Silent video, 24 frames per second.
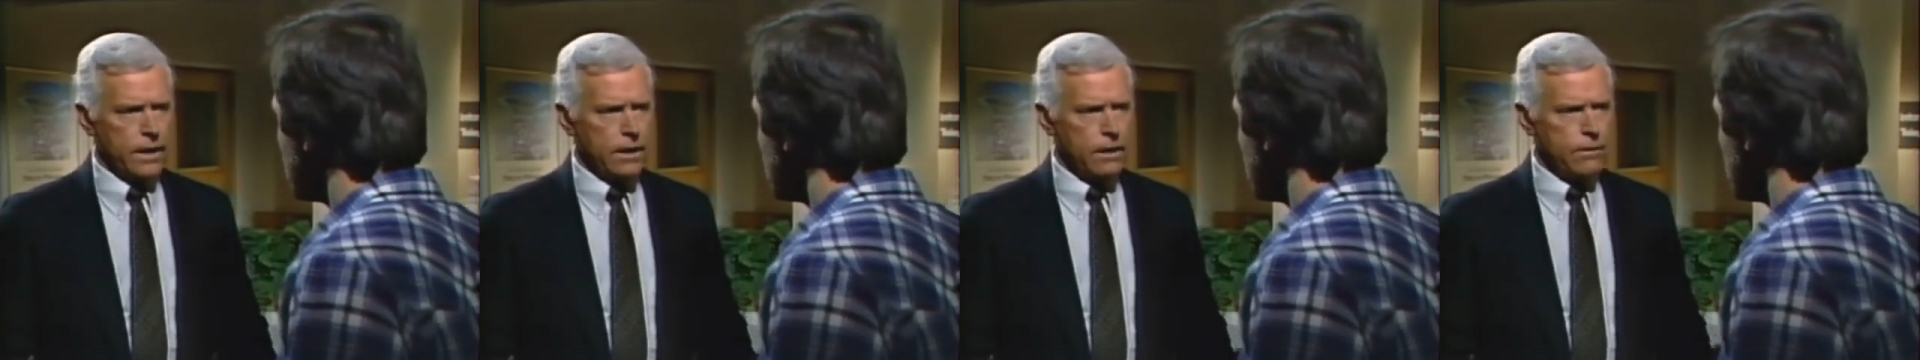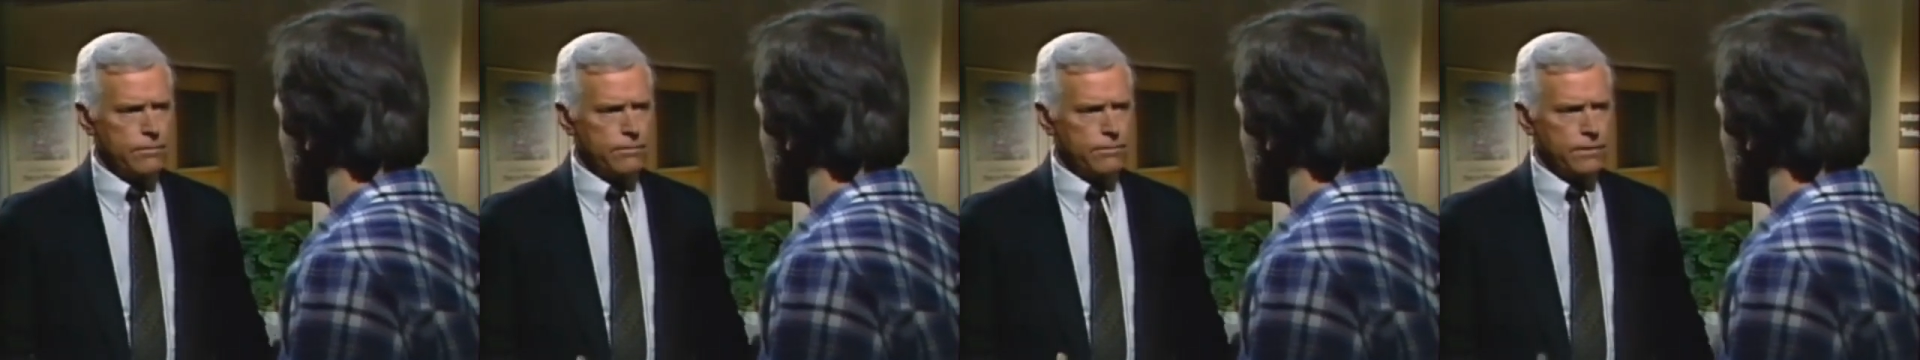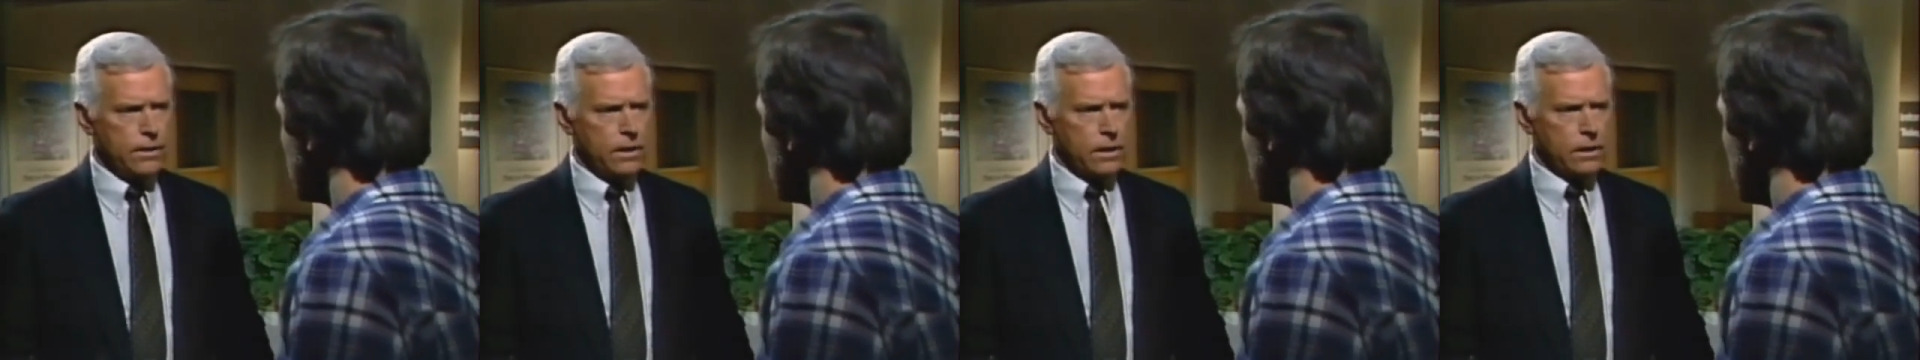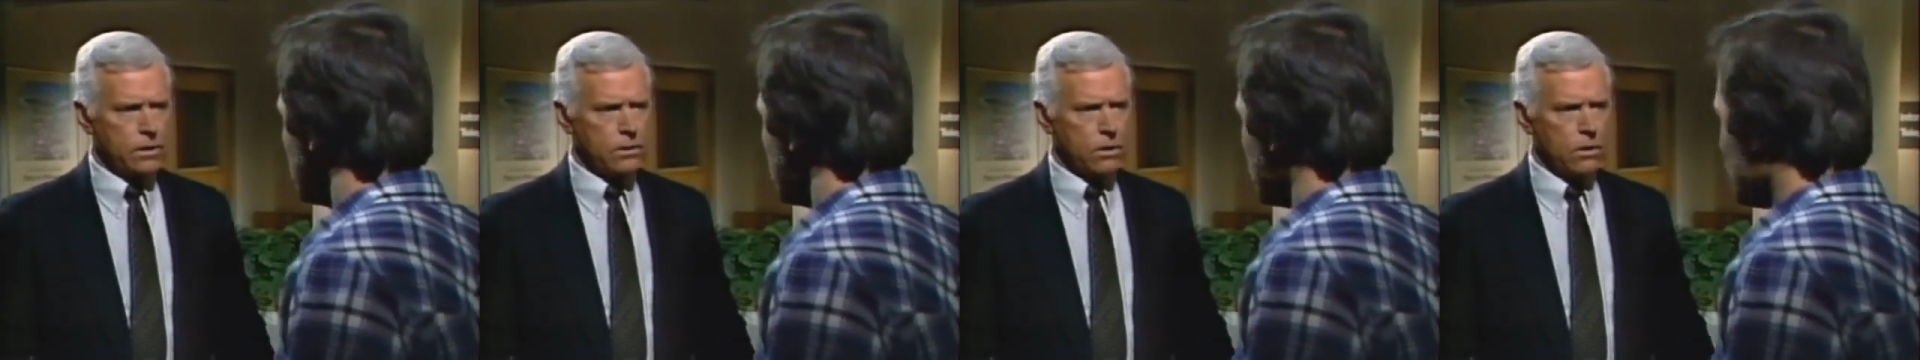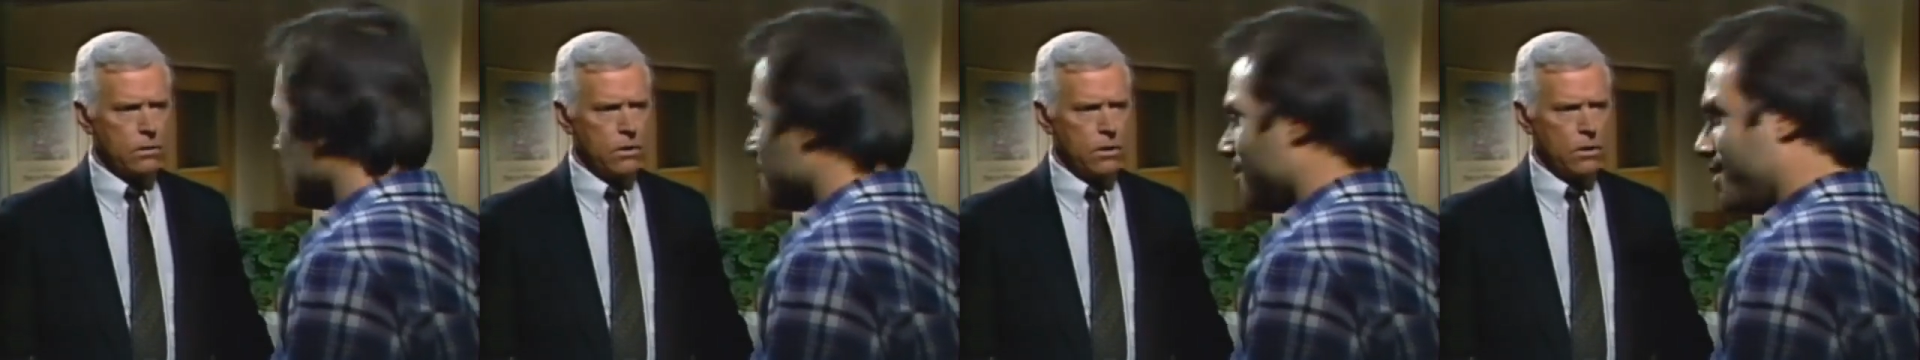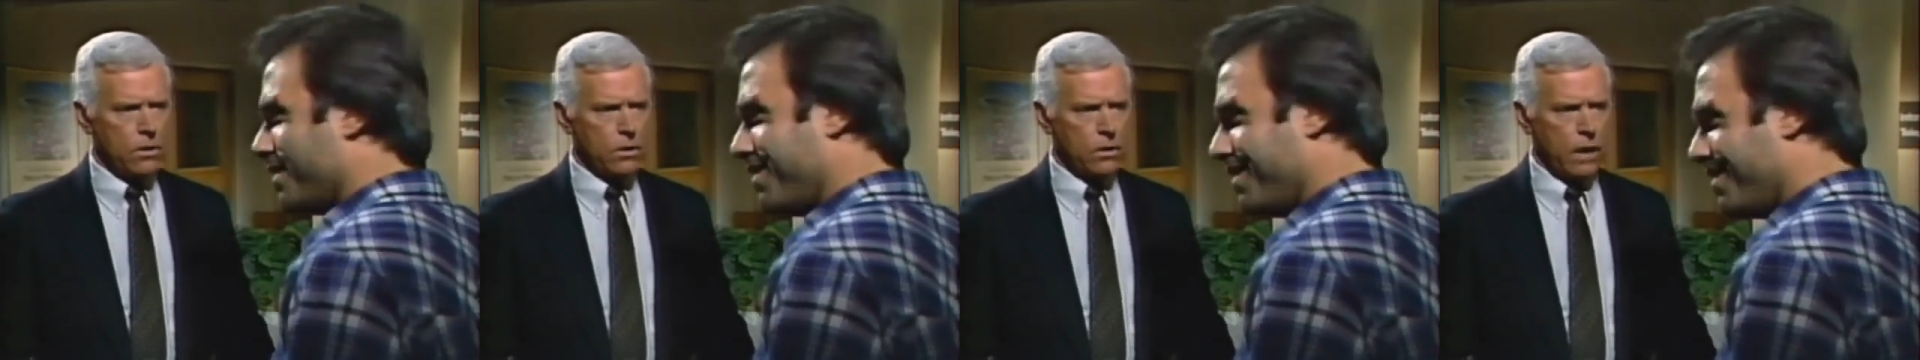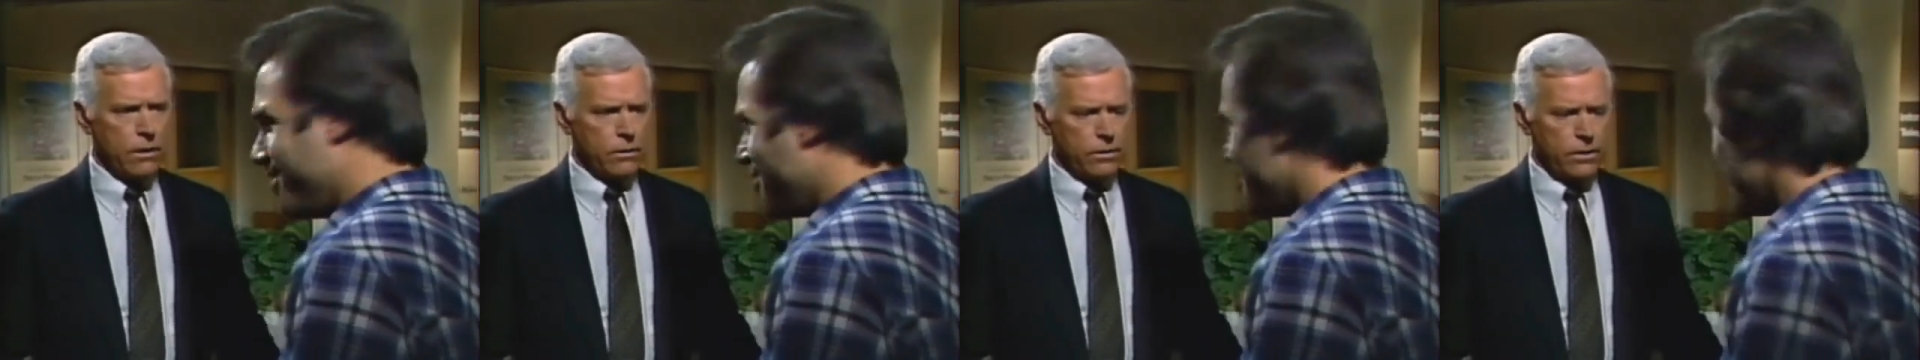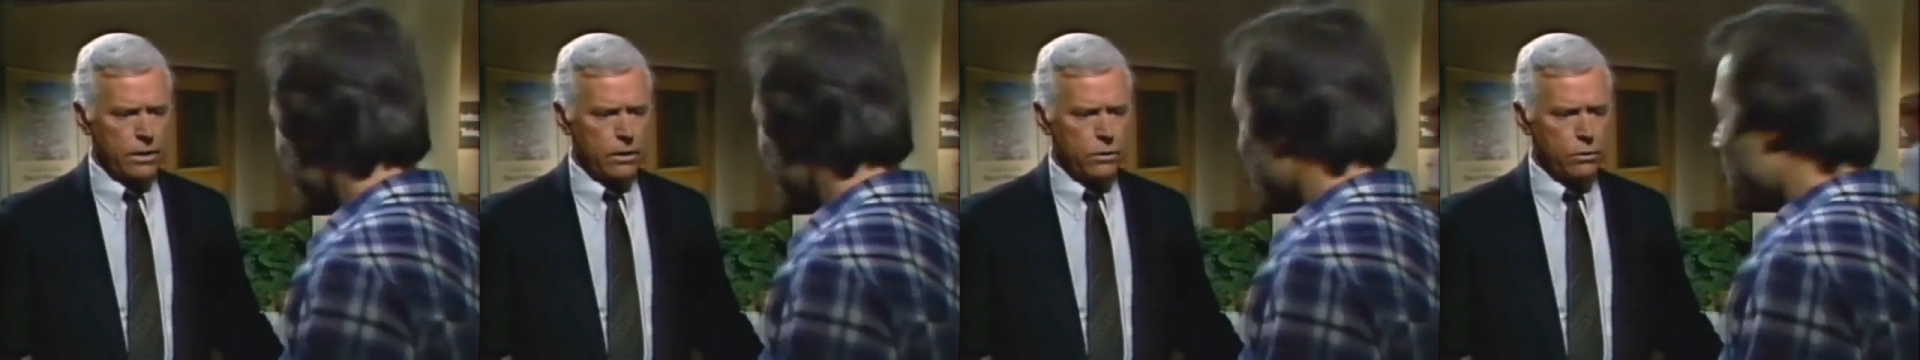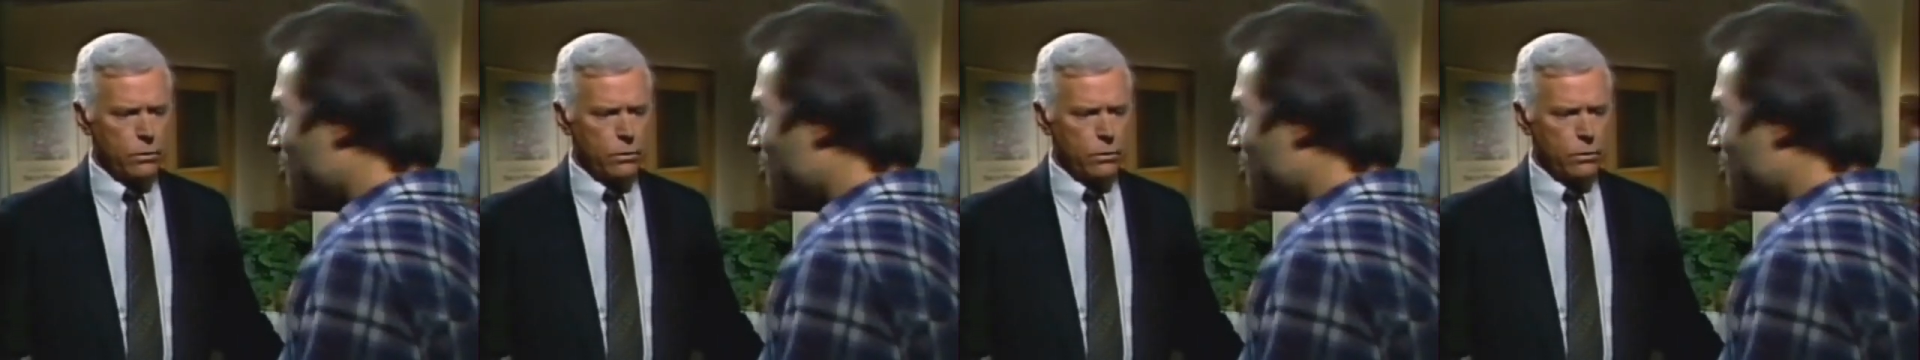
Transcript: had any feelings at all, I